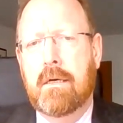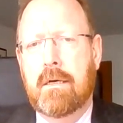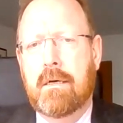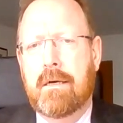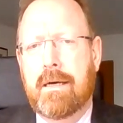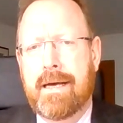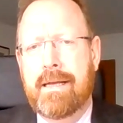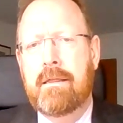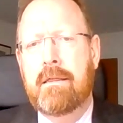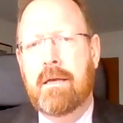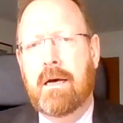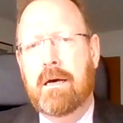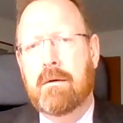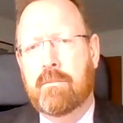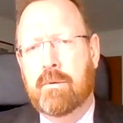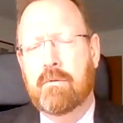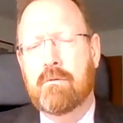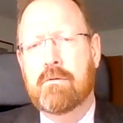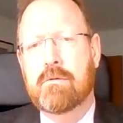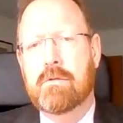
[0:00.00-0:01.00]
in that
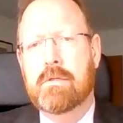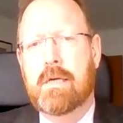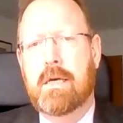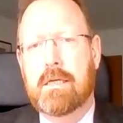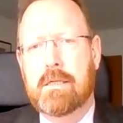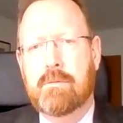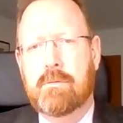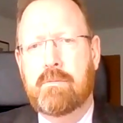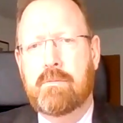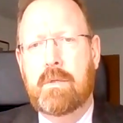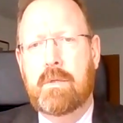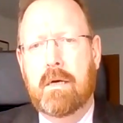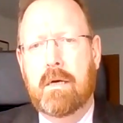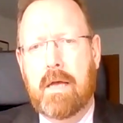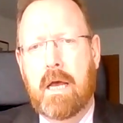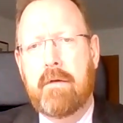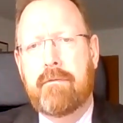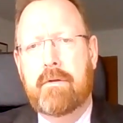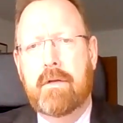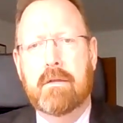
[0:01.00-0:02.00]
process, we have
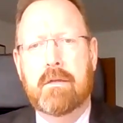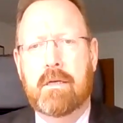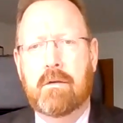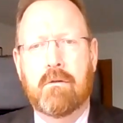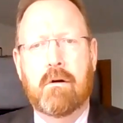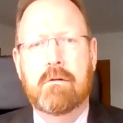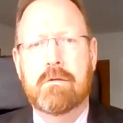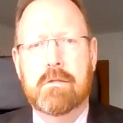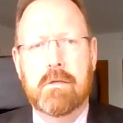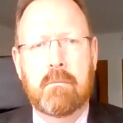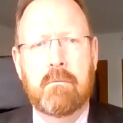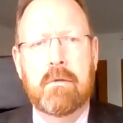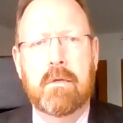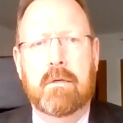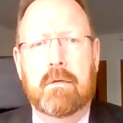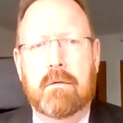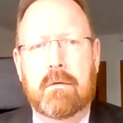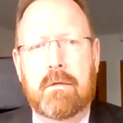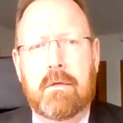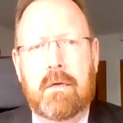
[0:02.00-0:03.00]
definitely lost
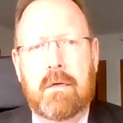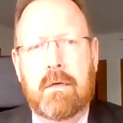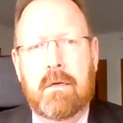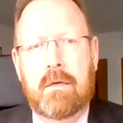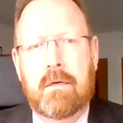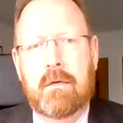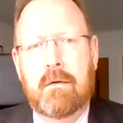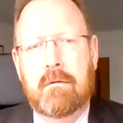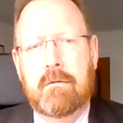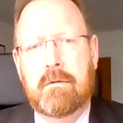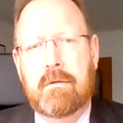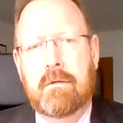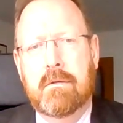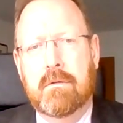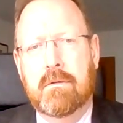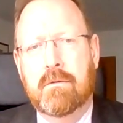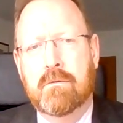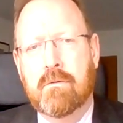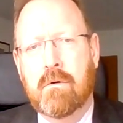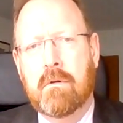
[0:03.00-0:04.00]
something.
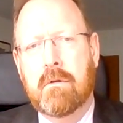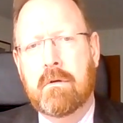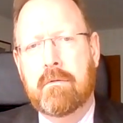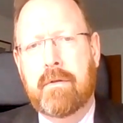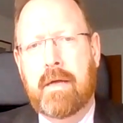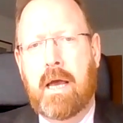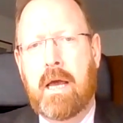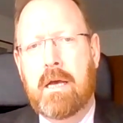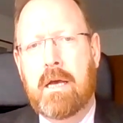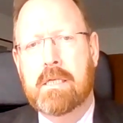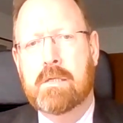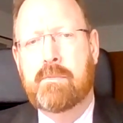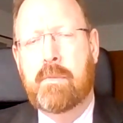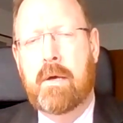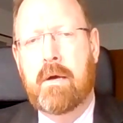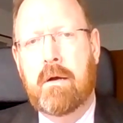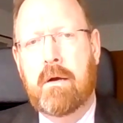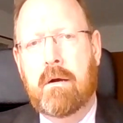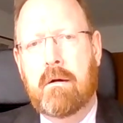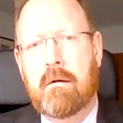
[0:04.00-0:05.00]
The role of the
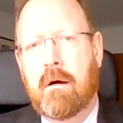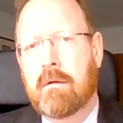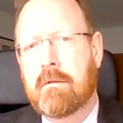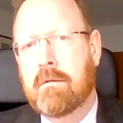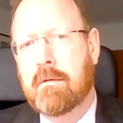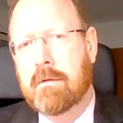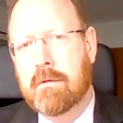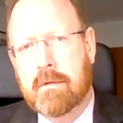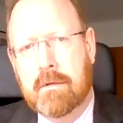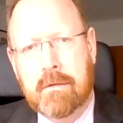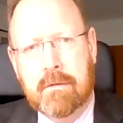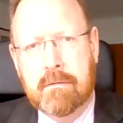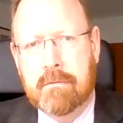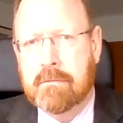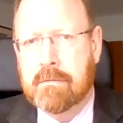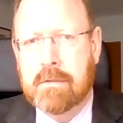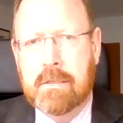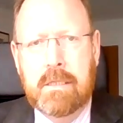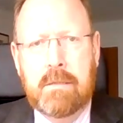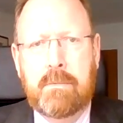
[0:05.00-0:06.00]
expert under
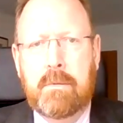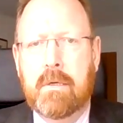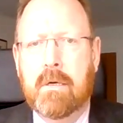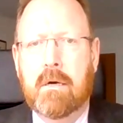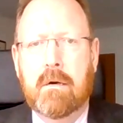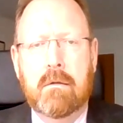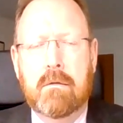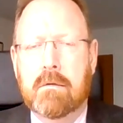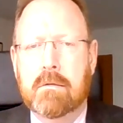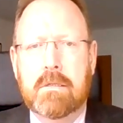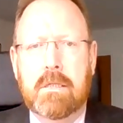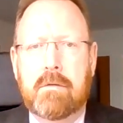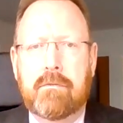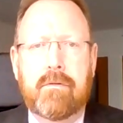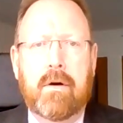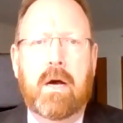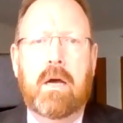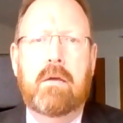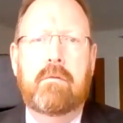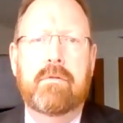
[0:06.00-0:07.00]
CPR
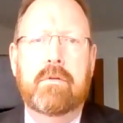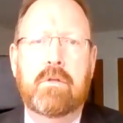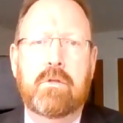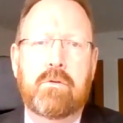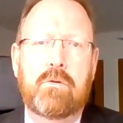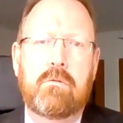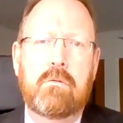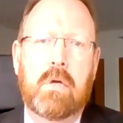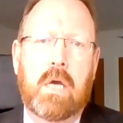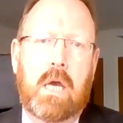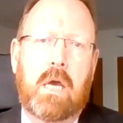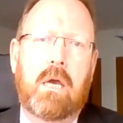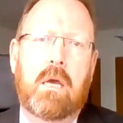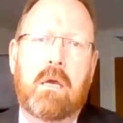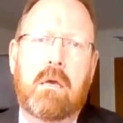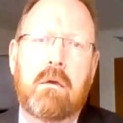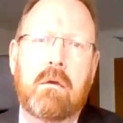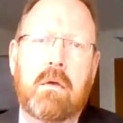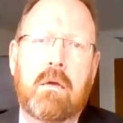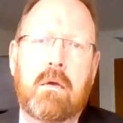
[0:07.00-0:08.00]
35 in the
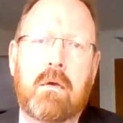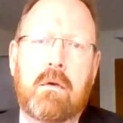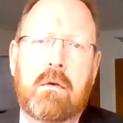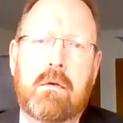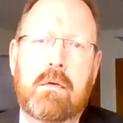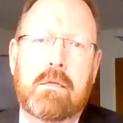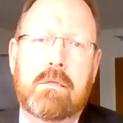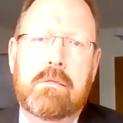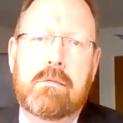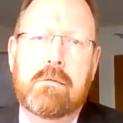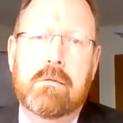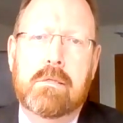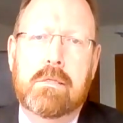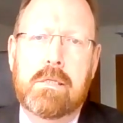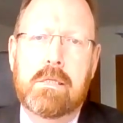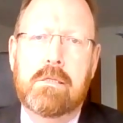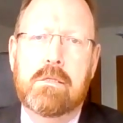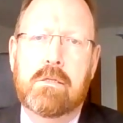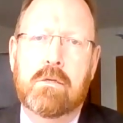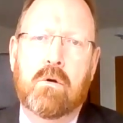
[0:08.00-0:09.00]
UK is to
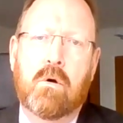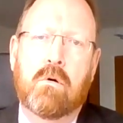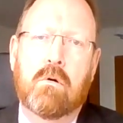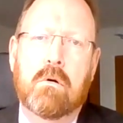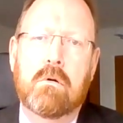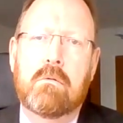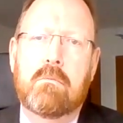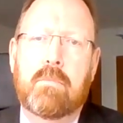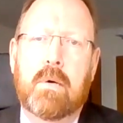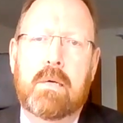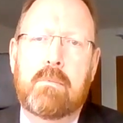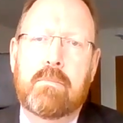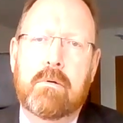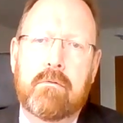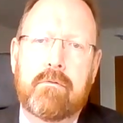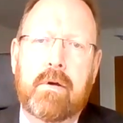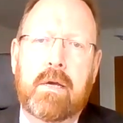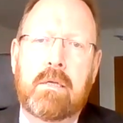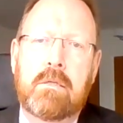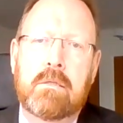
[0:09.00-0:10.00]
assist the court by
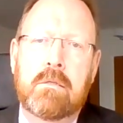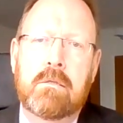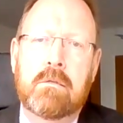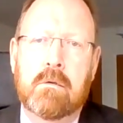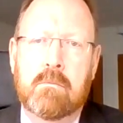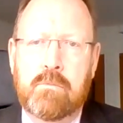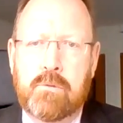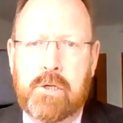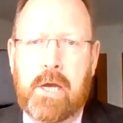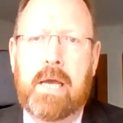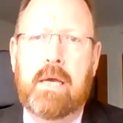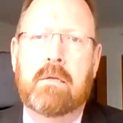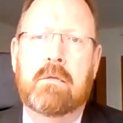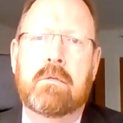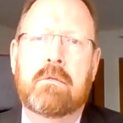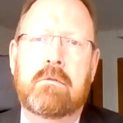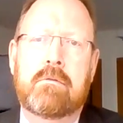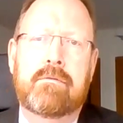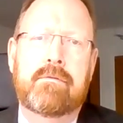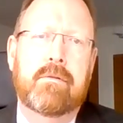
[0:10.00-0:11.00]
providing
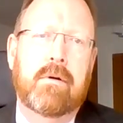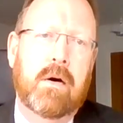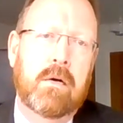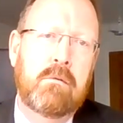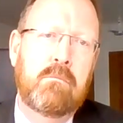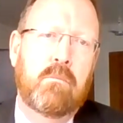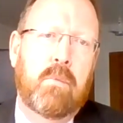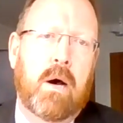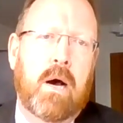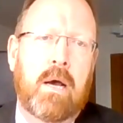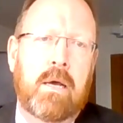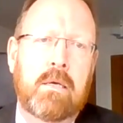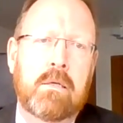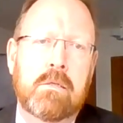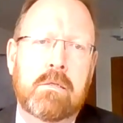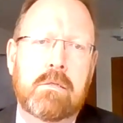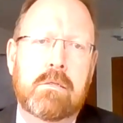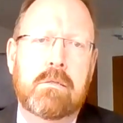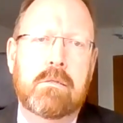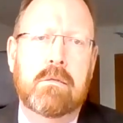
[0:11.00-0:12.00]
objective,
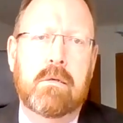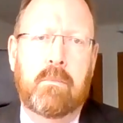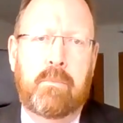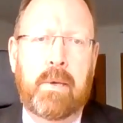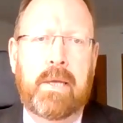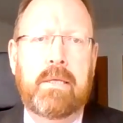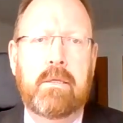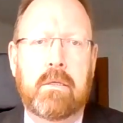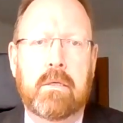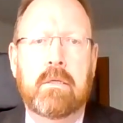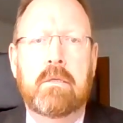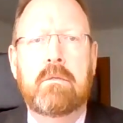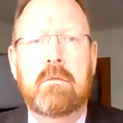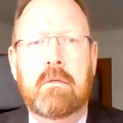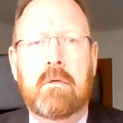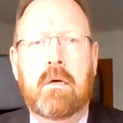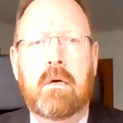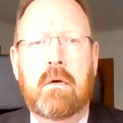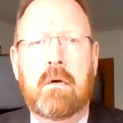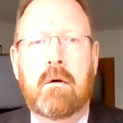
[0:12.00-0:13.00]
unbiased opinion
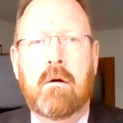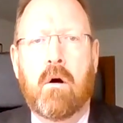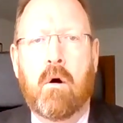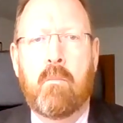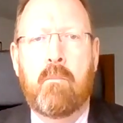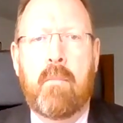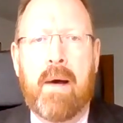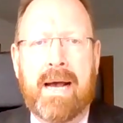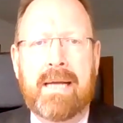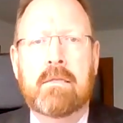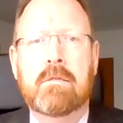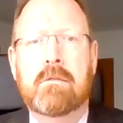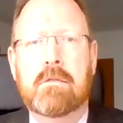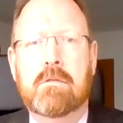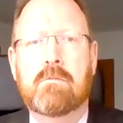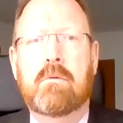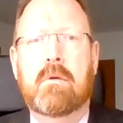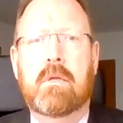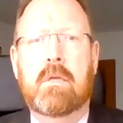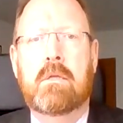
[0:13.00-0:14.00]
on
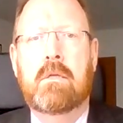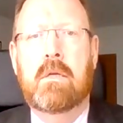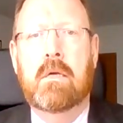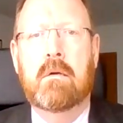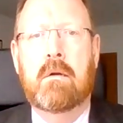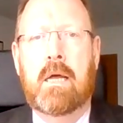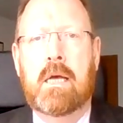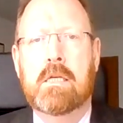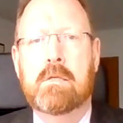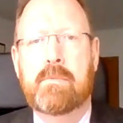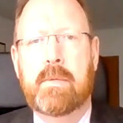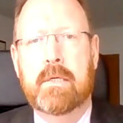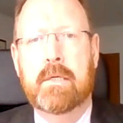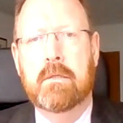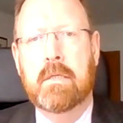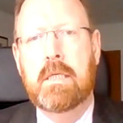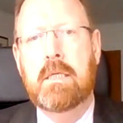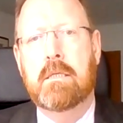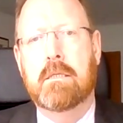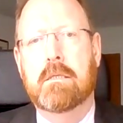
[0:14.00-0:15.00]
matters within their
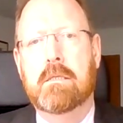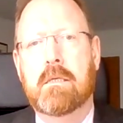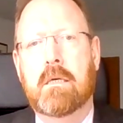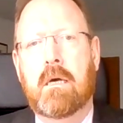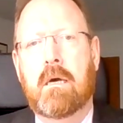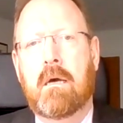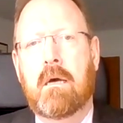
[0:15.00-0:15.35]
expertise.